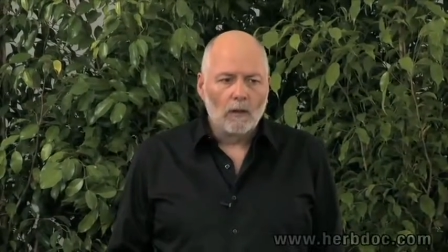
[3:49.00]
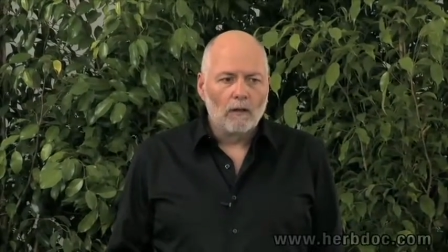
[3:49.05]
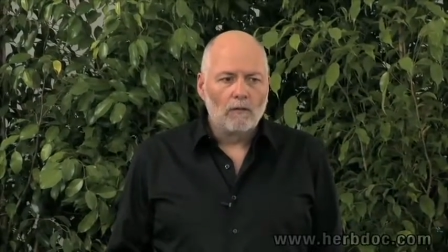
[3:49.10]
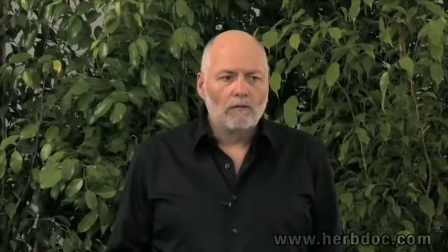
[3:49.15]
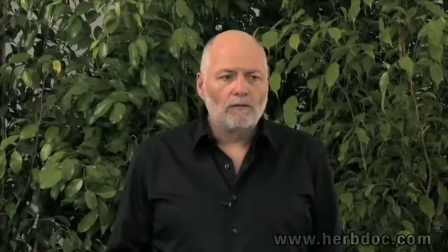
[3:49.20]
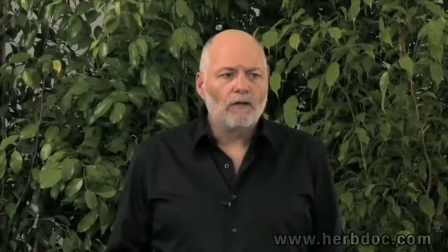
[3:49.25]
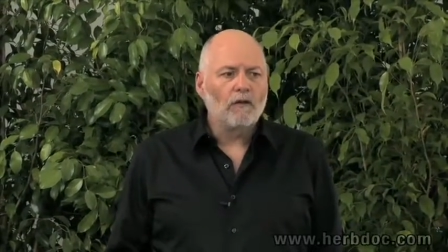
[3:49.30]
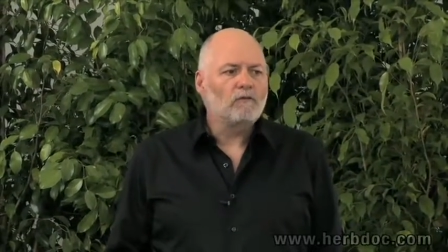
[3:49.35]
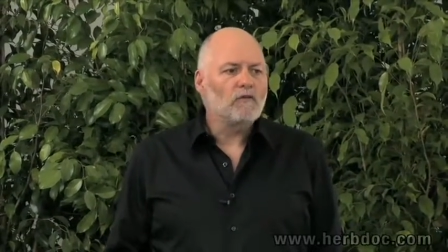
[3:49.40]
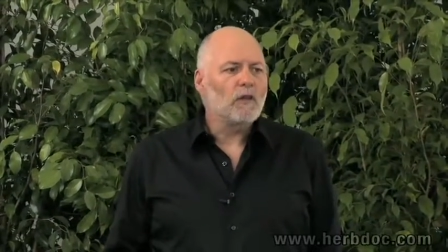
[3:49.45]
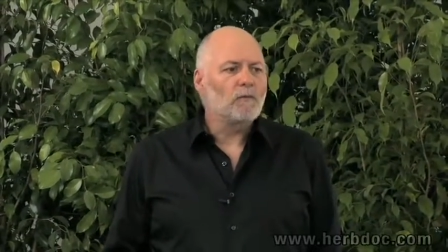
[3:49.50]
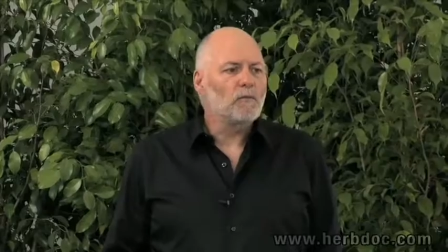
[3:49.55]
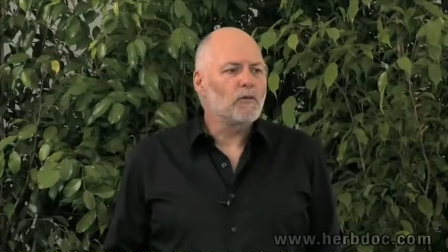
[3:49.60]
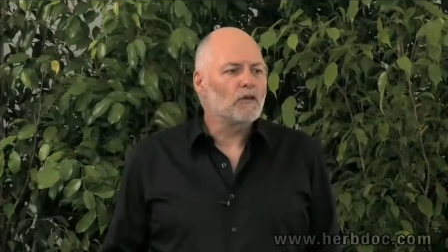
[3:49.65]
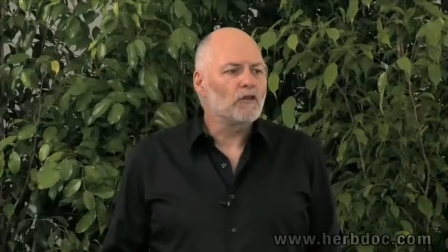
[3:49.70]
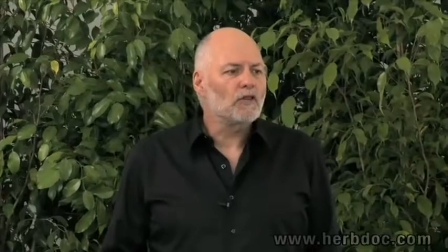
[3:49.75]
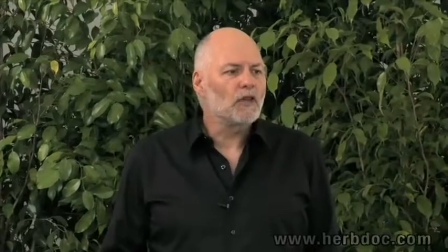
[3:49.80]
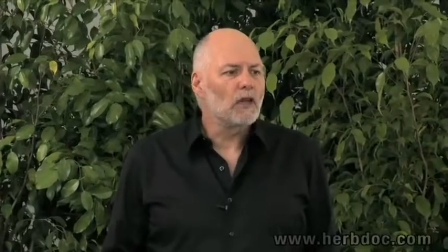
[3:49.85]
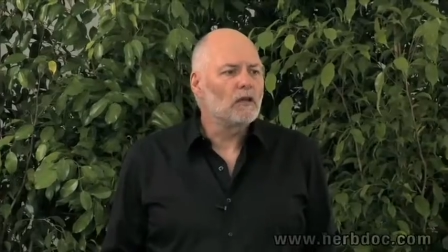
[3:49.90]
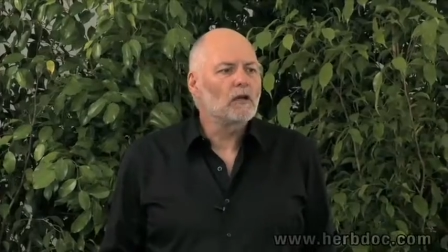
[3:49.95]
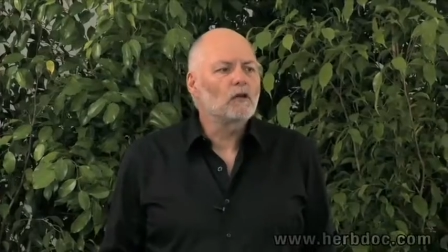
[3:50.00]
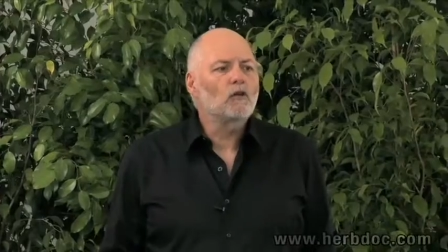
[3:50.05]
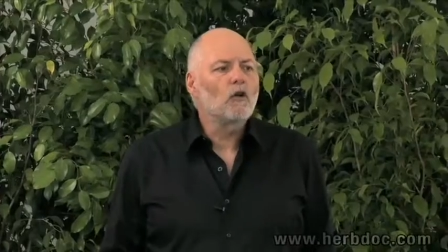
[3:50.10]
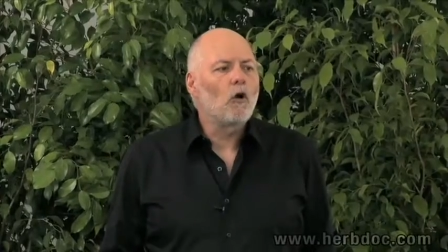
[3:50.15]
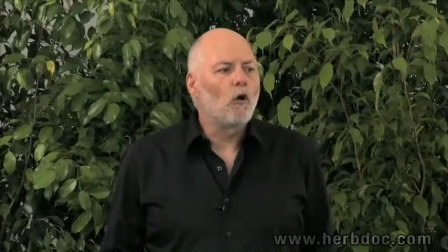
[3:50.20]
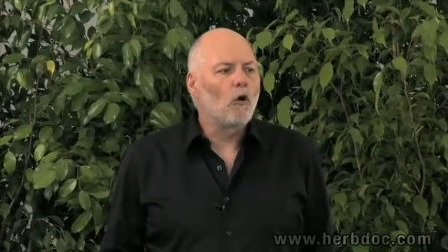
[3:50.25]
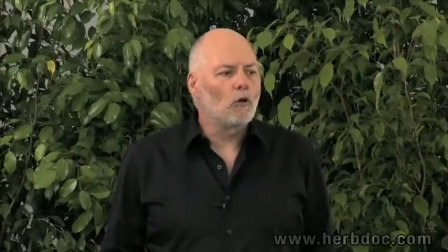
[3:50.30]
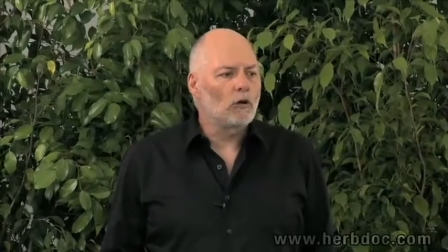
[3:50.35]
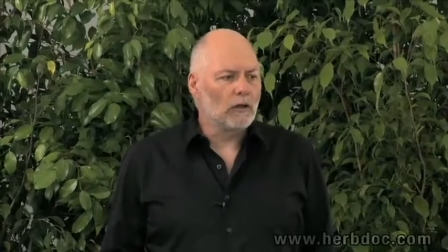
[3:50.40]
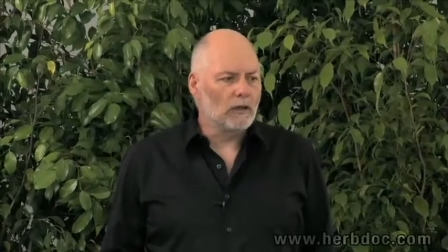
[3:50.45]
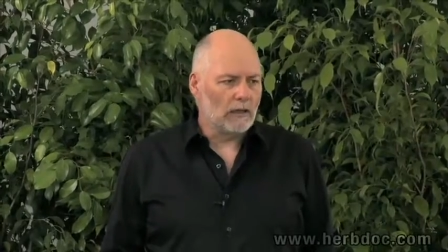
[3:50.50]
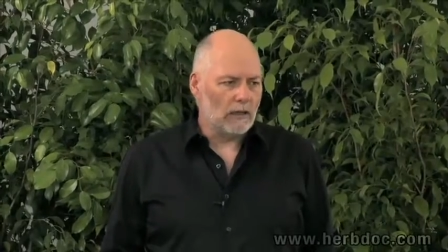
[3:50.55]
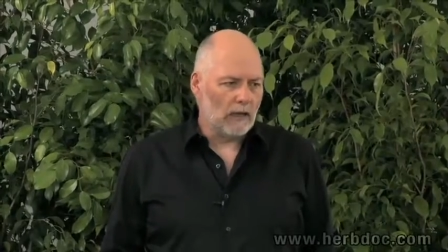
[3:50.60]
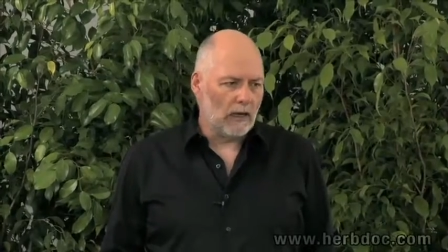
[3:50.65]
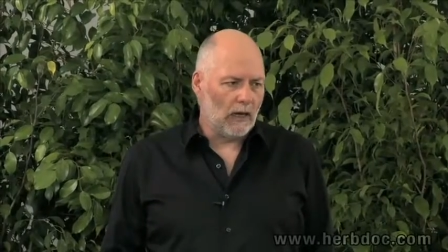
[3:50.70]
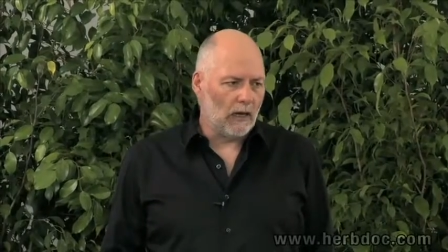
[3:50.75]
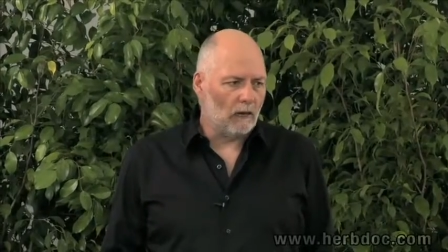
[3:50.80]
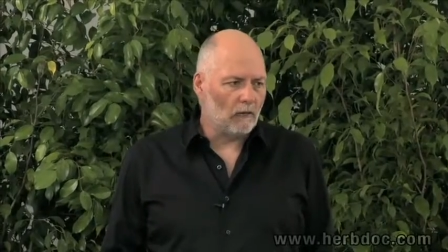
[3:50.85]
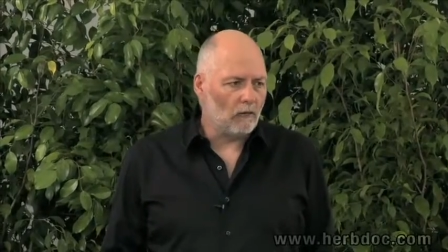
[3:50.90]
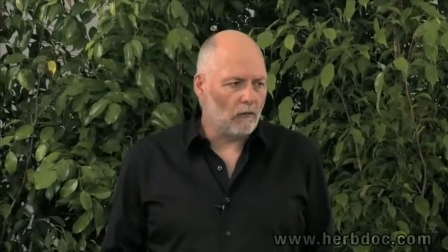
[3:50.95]
50% of colon
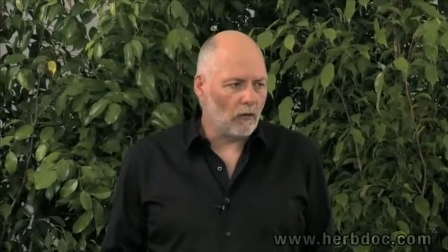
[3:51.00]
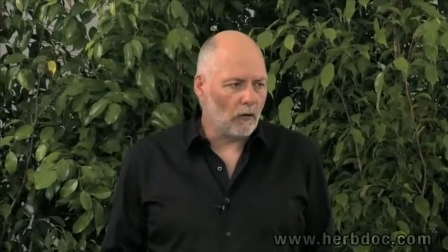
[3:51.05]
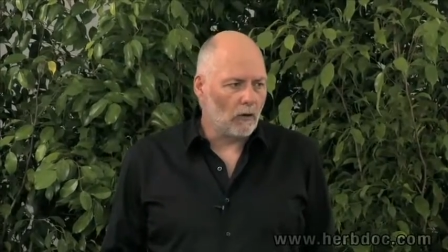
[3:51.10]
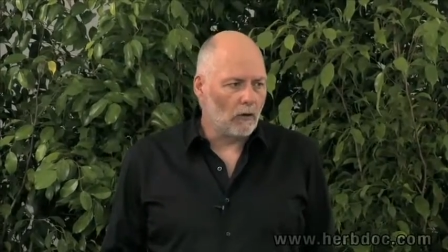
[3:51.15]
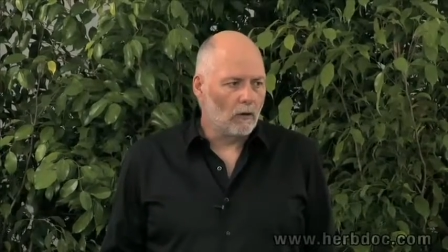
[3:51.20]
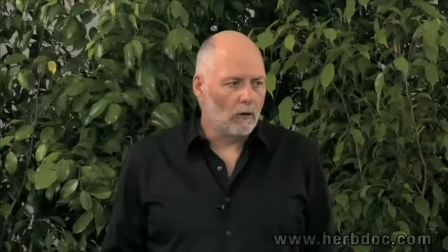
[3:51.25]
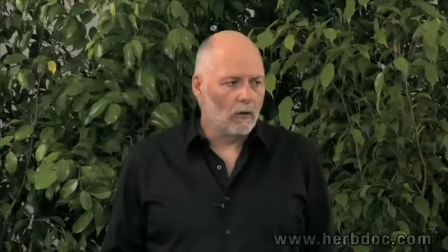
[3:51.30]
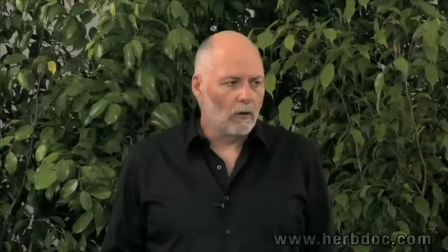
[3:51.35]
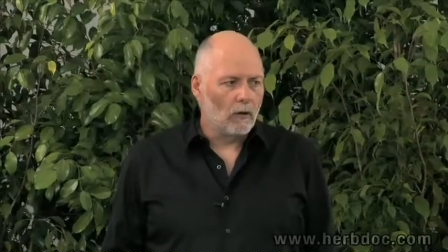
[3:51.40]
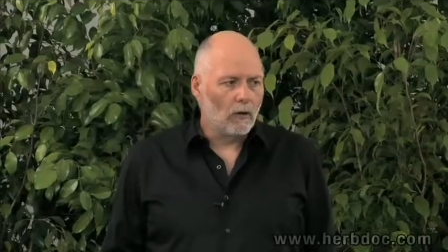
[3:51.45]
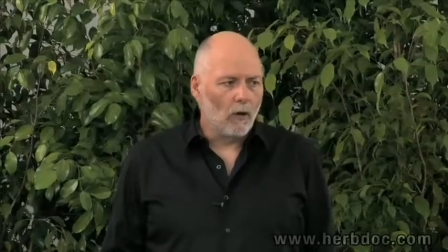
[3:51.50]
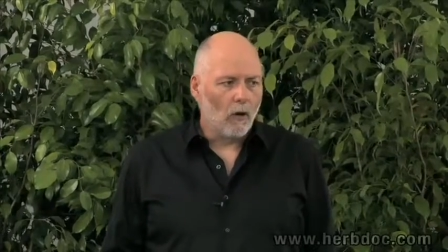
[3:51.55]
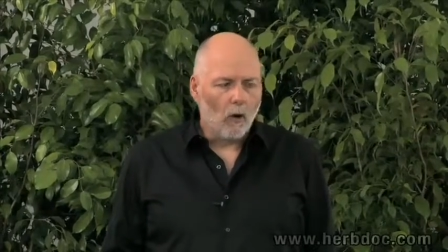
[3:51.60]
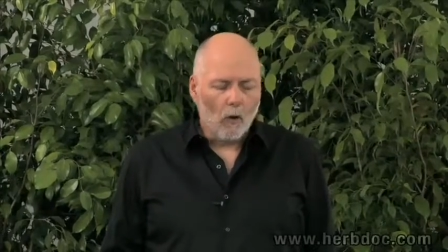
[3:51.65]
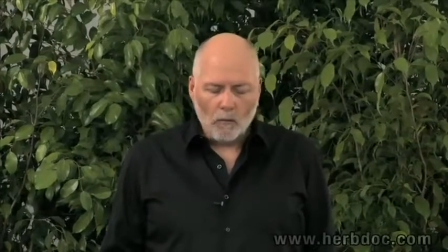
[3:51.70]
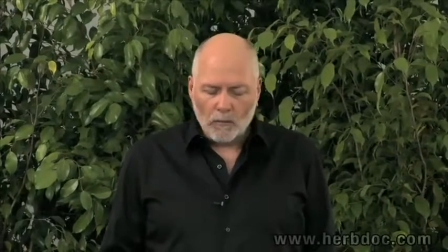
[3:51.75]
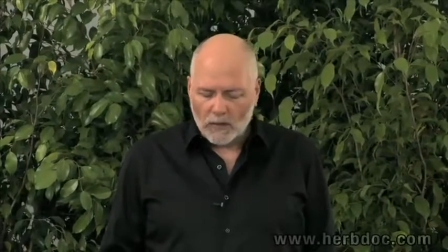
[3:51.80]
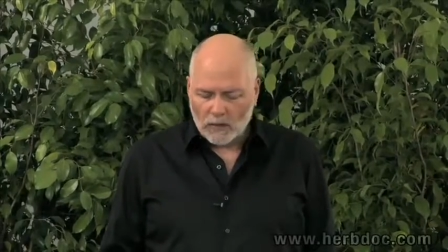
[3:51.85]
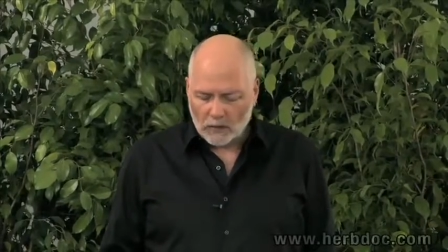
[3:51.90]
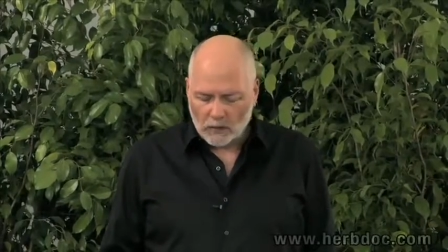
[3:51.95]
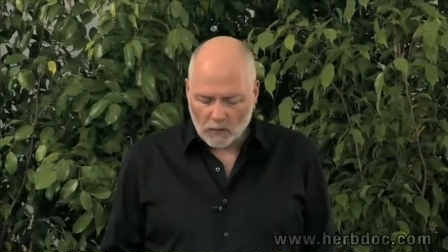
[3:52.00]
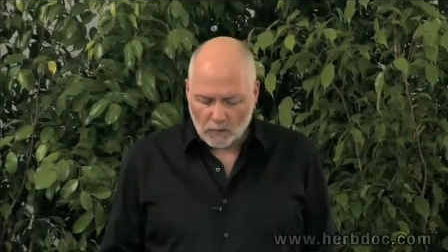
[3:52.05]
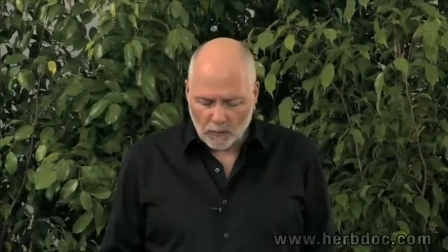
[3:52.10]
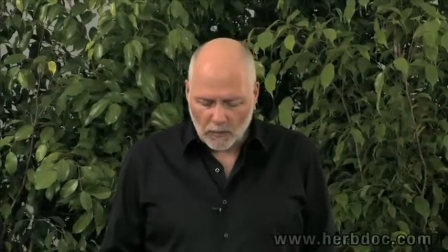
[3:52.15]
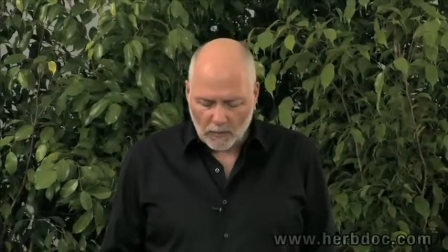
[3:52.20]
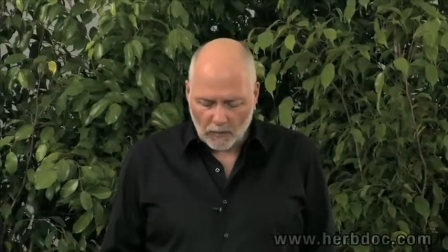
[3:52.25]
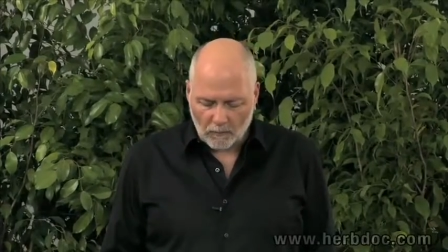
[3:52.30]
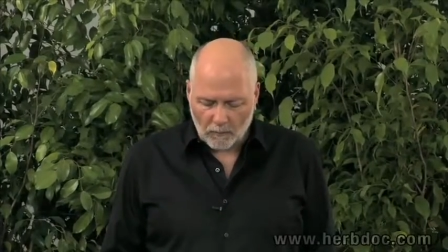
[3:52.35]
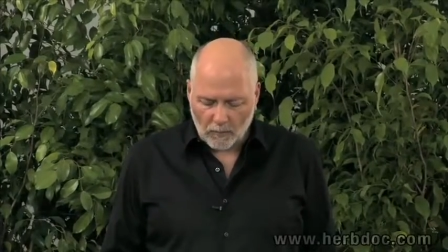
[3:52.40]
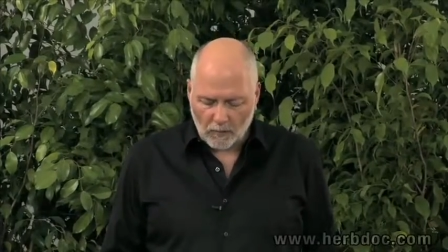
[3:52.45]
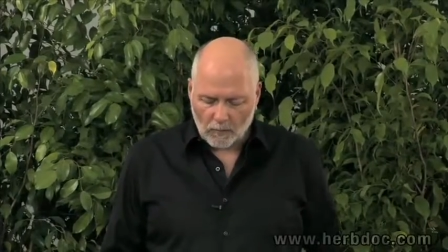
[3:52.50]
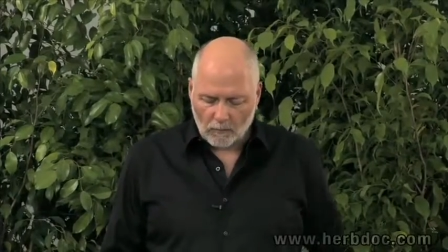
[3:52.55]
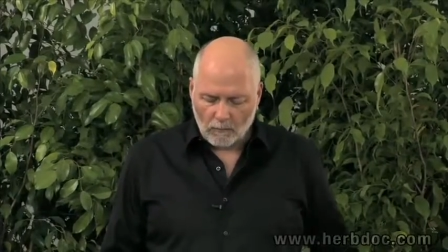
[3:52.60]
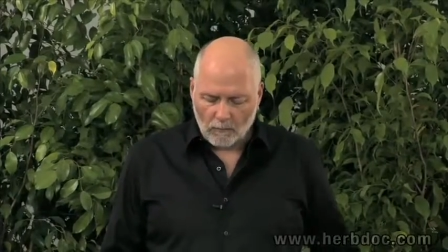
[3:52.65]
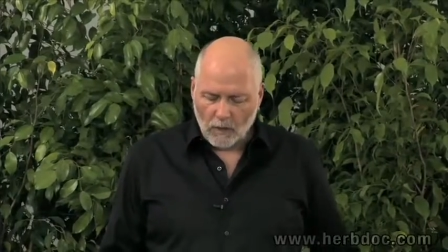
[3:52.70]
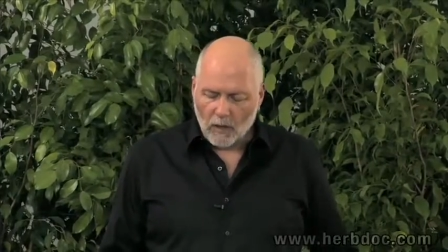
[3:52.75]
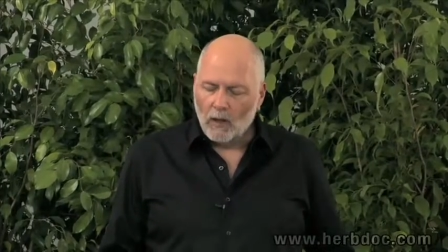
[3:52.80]
cancer, obese people.